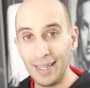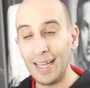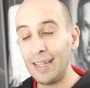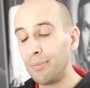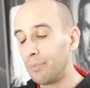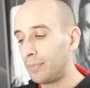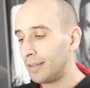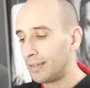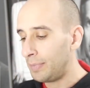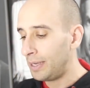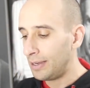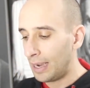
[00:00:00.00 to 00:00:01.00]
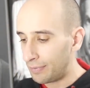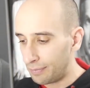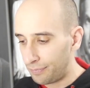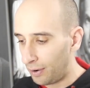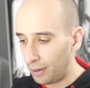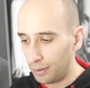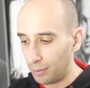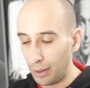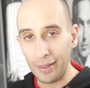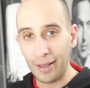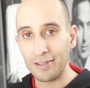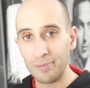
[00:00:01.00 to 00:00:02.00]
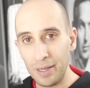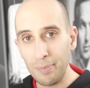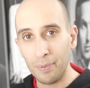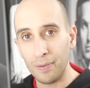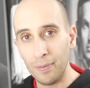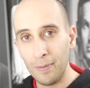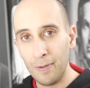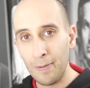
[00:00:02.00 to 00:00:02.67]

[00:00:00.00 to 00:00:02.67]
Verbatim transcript: And that doesn't mean you have to follow a thousand people,